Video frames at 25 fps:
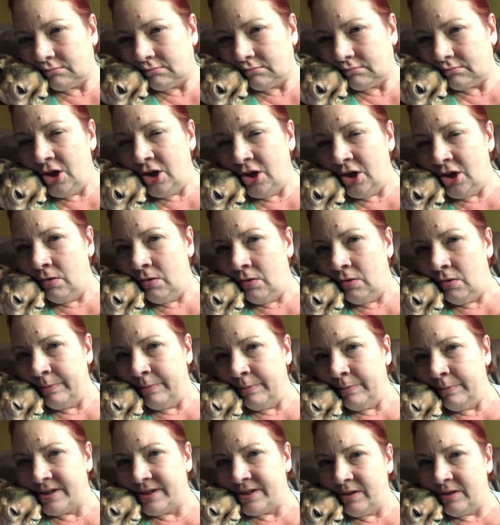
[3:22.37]
You know who we're
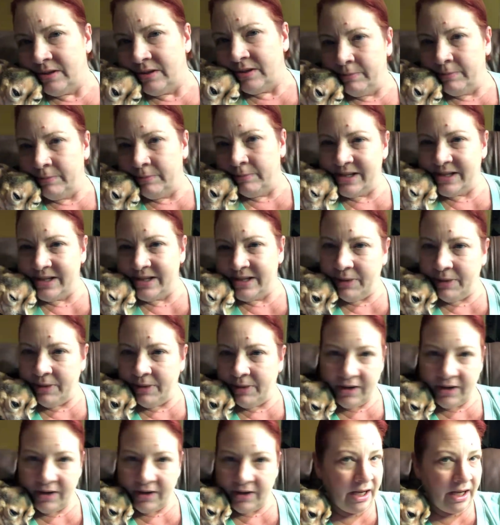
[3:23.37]
missing? We're missing
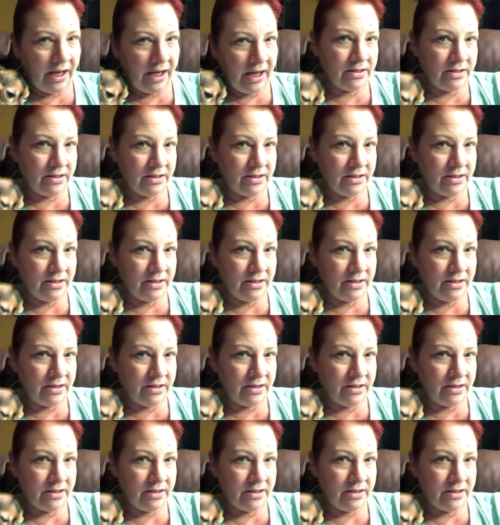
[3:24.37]
Bev and Nan